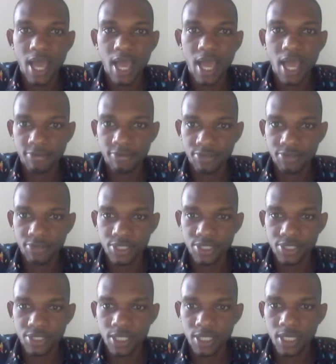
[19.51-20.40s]

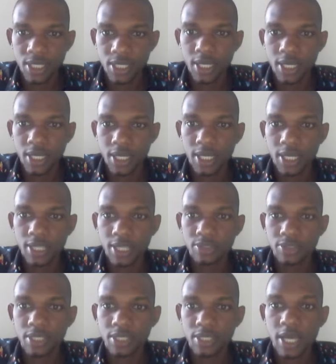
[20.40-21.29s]
average and
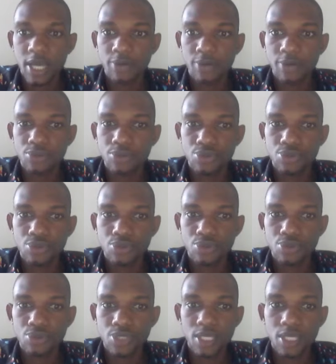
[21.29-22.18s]
actually how to
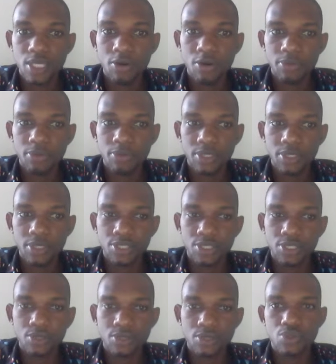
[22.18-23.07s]
use key
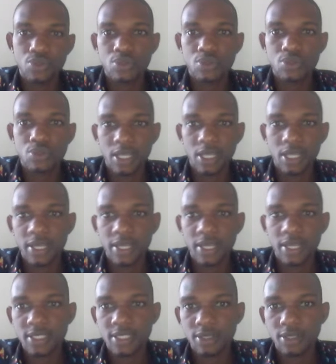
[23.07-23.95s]
combinations to
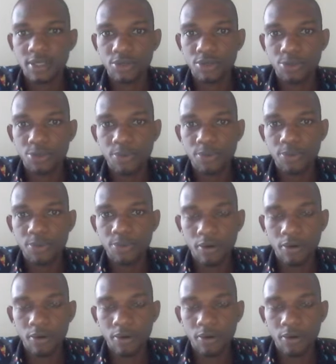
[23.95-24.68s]
select group